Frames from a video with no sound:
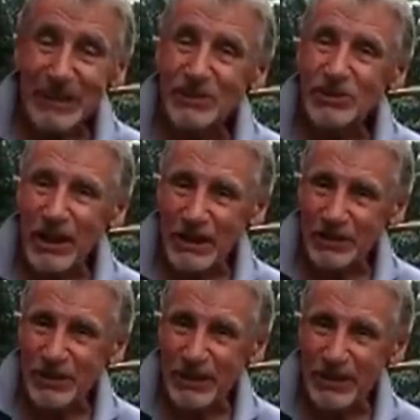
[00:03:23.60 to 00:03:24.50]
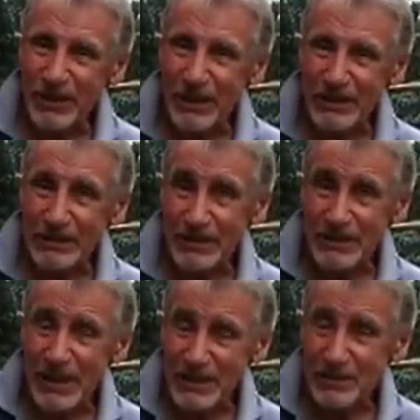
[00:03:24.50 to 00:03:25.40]
He's changed it, and
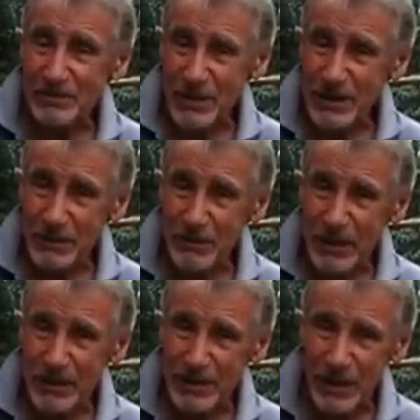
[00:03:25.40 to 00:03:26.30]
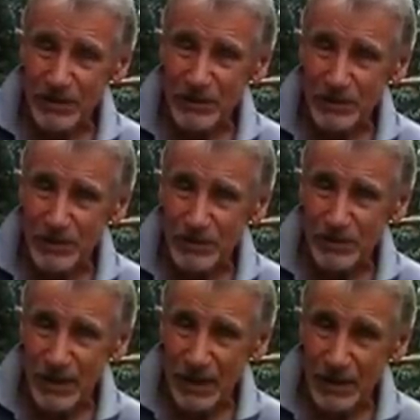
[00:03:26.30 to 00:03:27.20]
that's really my intention to
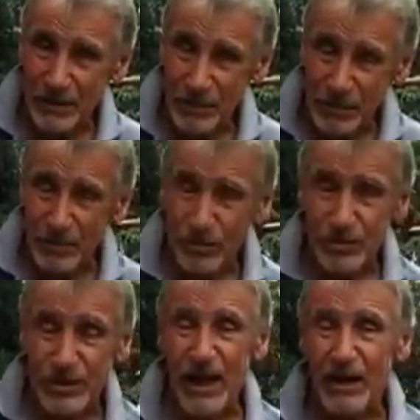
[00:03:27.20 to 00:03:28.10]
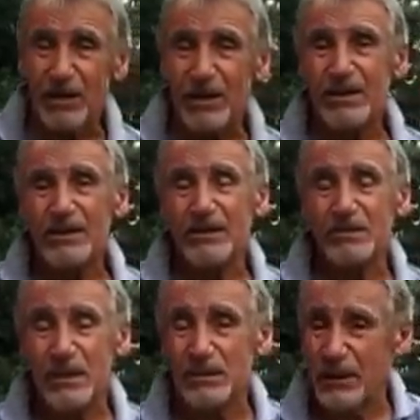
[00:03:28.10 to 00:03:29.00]
do that. But of course now
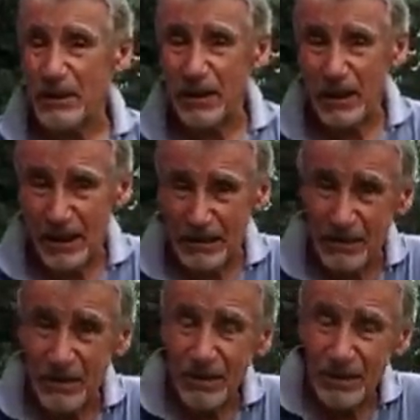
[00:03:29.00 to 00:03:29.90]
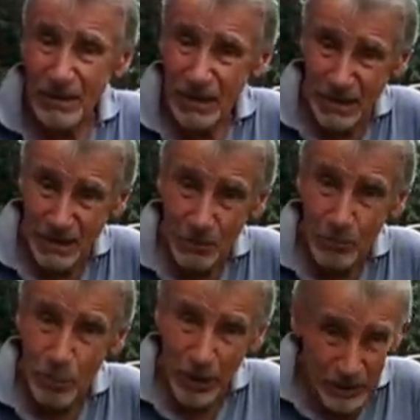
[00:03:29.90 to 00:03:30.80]
I'm living in
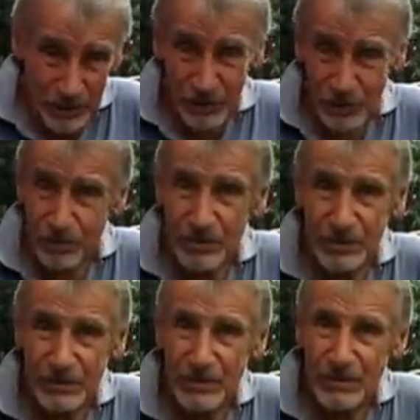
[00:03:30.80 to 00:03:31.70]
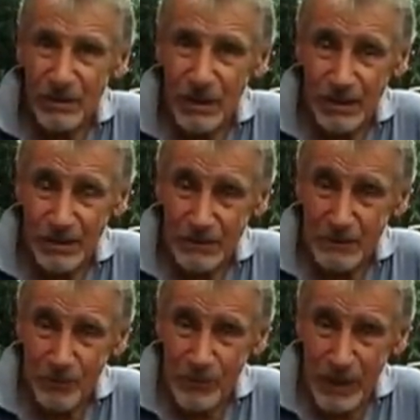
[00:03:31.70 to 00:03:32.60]
peso
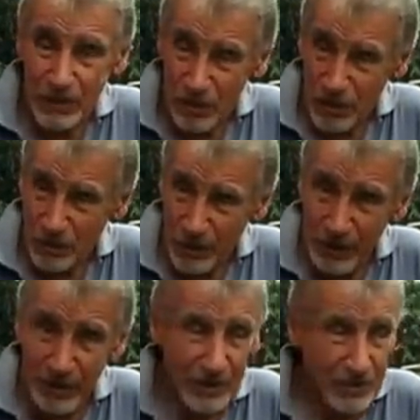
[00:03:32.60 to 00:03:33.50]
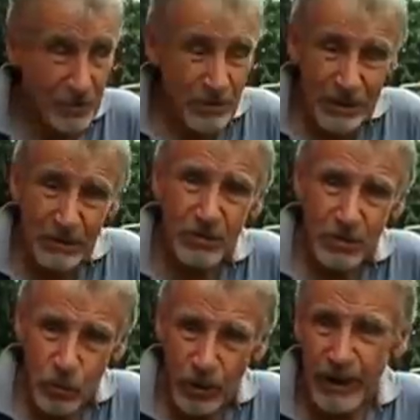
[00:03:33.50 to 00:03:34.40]
economy, what I call
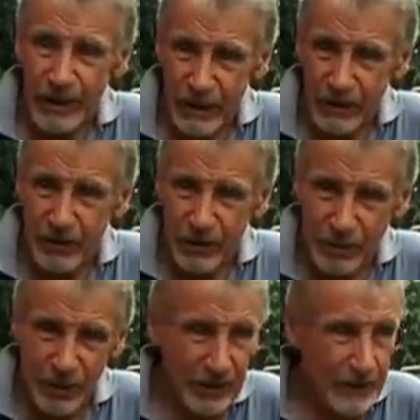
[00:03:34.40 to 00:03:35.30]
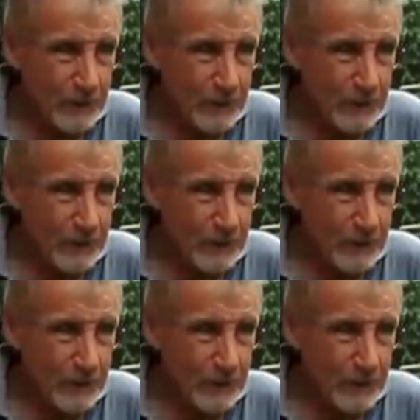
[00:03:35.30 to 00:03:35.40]
a one-egg economy.